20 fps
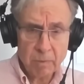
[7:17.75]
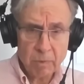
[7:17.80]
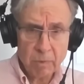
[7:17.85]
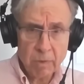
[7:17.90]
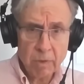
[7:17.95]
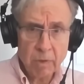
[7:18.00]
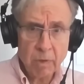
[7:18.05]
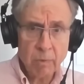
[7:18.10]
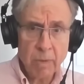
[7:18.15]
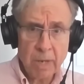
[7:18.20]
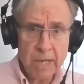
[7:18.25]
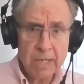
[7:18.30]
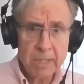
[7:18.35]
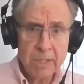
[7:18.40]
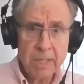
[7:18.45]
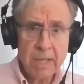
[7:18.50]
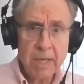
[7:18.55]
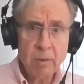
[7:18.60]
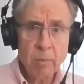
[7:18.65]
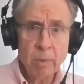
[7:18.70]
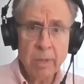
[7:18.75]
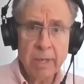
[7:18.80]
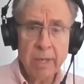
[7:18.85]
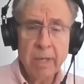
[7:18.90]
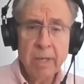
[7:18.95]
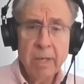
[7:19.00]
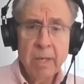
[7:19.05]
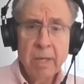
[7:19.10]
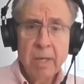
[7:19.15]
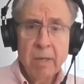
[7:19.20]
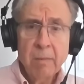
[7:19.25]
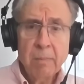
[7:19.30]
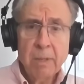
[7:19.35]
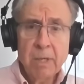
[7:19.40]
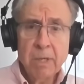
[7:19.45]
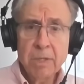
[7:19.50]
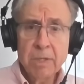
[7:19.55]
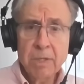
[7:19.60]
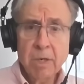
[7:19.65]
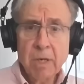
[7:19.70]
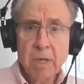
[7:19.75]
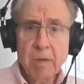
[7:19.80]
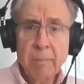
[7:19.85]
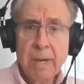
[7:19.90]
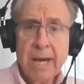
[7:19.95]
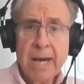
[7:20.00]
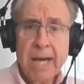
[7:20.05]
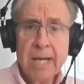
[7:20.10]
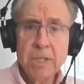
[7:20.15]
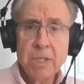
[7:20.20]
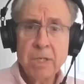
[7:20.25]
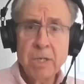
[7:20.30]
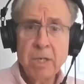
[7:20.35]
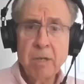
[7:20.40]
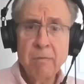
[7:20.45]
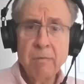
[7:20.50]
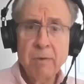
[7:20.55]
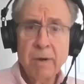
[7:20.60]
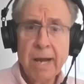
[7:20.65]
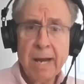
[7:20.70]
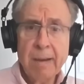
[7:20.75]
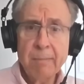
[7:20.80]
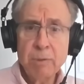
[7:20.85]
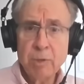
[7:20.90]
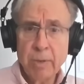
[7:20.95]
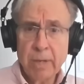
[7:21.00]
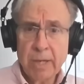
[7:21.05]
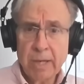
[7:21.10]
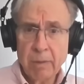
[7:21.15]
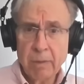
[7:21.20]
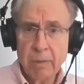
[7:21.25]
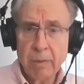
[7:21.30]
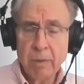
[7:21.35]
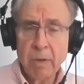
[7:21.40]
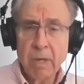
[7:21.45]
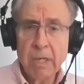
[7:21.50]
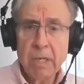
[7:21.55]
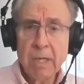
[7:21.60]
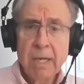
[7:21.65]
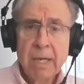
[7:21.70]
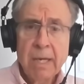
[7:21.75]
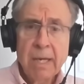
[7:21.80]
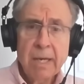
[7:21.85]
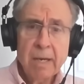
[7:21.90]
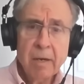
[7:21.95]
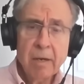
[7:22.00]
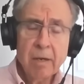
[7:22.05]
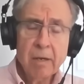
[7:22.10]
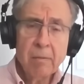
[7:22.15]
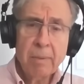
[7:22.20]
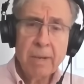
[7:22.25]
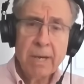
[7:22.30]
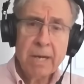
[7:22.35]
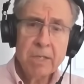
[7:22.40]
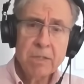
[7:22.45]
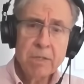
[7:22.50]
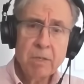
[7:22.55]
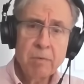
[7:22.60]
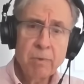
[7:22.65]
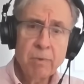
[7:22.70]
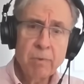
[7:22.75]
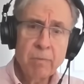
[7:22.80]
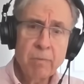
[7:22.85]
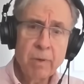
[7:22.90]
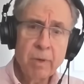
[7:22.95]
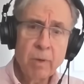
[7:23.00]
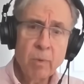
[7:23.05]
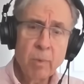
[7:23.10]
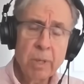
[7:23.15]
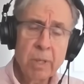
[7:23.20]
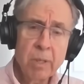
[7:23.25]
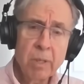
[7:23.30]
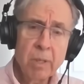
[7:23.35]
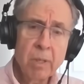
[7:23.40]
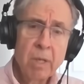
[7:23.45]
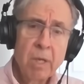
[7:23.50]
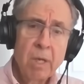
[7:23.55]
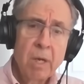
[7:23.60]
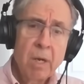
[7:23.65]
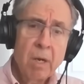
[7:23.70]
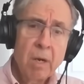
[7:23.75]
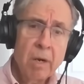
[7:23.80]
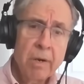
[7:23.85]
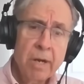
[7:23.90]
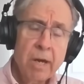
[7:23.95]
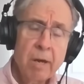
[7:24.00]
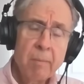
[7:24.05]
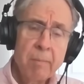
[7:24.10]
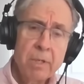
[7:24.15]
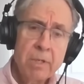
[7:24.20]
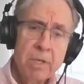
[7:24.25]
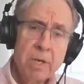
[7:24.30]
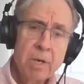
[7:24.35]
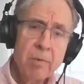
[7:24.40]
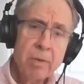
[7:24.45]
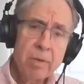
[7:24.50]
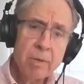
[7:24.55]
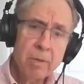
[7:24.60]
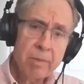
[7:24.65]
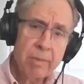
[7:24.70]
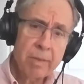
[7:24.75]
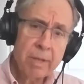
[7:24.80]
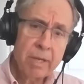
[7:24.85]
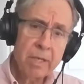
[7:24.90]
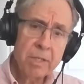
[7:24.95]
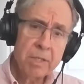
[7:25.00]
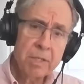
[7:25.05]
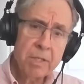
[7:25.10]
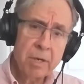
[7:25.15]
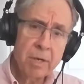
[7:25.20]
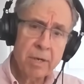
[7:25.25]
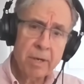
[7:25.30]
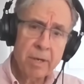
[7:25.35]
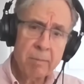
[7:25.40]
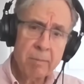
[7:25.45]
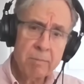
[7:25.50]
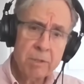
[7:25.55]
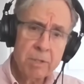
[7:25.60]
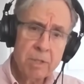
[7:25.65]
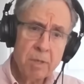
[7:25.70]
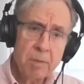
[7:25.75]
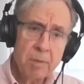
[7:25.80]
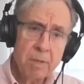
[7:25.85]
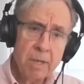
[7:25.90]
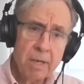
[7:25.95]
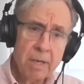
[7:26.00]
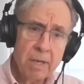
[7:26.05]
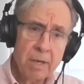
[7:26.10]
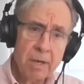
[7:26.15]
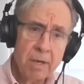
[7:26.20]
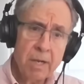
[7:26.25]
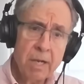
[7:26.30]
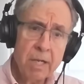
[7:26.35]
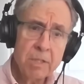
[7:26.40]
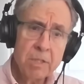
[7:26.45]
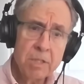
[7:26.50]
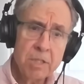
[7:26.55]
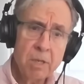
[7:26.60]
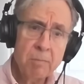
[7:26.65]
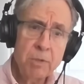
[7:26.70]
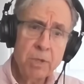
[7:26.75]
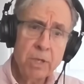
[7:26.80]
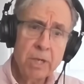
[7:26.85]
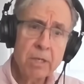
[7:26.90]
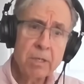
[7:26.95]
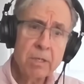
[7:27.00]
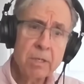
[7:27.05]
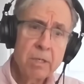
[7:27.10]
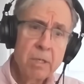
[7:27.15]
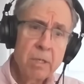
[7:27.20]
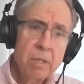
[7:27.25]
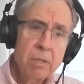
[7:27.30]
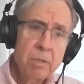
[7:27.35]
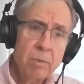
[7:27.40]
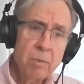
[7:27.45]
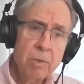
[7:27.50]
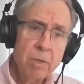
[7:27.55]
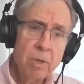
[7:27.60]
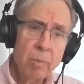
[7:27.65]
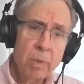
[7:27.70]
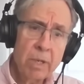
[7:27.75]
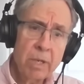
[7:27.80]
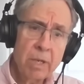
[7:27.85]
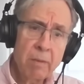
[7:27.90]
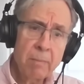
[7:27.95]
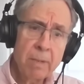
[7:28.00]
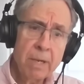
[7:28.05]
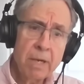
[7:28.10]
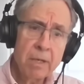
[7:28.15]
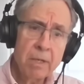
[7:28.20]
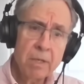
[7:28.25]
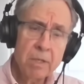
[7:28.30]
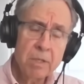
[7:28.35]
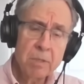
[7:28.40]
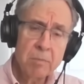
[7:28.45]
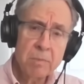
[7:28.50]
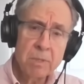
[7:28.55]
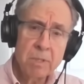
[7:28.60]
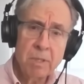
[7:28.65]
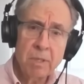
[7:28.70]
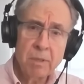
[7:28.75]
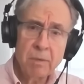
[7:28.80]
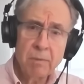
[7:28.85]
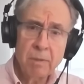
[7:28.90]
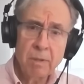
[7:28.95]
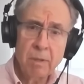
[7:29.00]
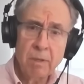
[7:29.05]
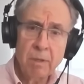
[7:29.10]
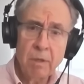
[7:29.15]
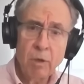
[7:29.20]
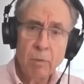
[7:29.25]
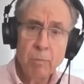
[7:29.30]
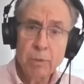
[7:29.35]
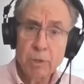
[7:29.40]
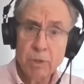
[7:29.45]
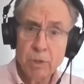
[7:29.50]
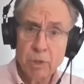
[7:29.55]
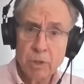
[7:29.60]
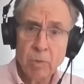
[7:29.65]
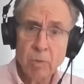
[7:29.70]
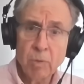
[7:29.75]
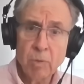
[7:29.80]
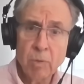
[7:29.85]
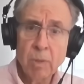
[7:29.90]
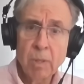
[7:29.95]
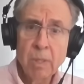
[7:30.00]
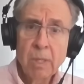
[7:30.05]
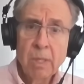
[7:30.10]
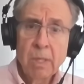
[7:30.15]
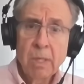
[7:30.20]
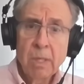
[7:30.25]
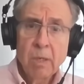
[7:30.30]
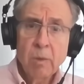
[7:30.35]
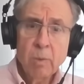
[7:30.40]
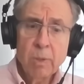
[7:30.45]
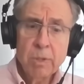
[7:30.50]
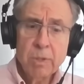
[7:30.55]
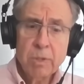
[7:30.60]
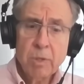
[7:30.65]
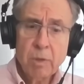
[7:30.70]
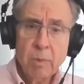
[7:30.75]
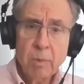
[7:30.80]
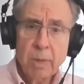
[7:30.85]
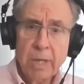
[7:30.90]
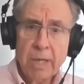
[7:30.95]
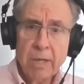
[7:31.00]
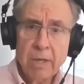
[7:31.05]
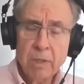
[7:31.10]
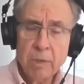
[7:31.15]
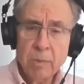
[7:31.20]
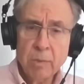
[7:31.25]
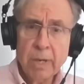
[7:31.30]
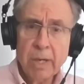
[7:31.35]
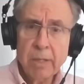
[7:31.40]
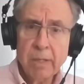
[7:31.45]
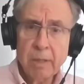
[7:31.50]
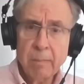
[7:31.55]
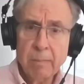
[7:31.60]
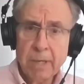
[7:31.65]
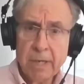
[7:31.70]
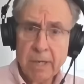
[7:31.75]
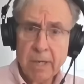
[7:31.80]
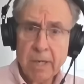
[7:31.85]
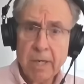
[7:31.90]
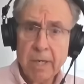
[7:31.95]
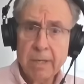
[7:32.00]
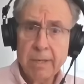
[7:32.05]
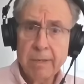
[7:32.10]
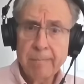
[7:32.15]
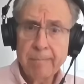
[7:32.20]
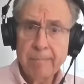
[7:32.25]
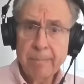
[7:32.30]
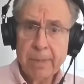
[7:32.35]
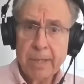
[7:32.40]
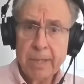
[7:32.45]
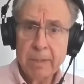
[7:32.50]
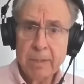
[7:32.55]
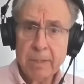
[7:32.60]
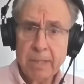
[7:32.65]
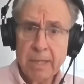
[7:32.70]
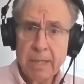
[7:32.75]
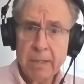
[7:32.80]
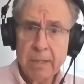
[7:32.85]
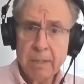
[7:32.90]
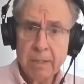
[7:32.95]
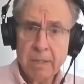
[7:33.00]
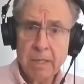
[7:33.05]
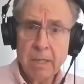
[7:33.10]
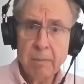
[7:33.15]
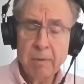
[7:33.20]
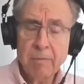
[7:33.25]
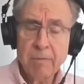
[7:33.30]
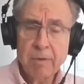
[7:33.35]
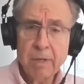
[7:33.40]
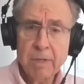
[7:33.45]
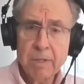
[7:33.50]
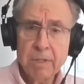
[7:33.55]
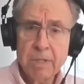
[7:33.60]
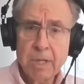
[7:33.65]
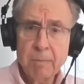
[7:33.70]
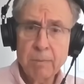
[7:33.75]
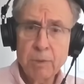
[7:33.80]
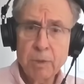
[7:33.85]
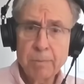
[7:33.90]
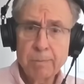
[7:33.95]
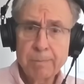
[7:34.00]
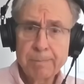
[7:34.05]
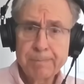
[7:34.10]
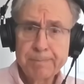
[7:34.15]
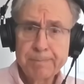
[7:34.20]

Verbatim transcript: could arise that way, because our capacity for abstract thought and our capacity for free will are not material things and are not su and, and are not subject to Darwinian mechanisms. The, the human soul was created directly by God at the, at the time of our conception.